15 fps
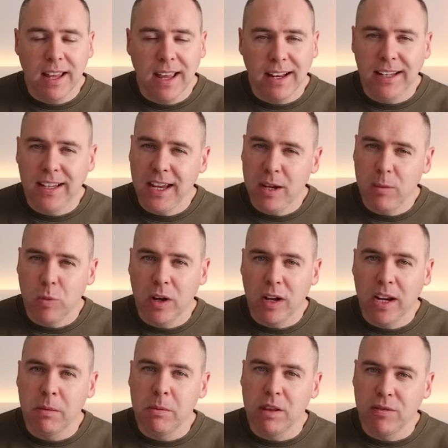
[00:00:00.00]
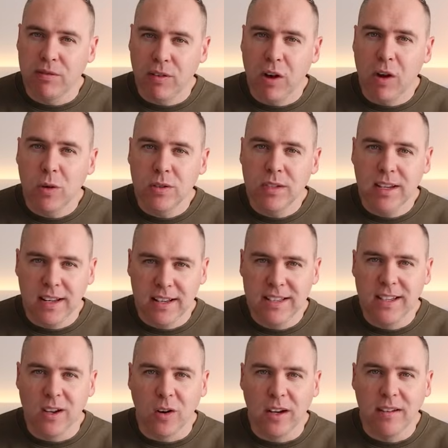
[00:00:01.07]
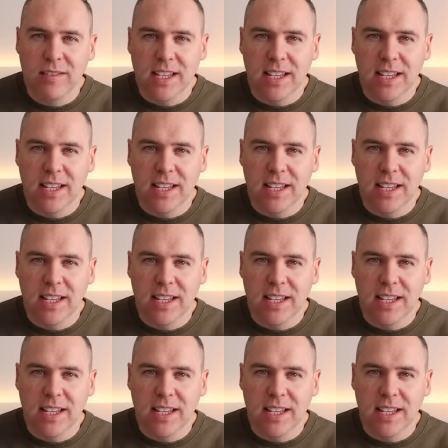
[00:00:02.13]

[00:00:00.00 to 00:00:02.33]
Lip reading: and keep working with the files inside of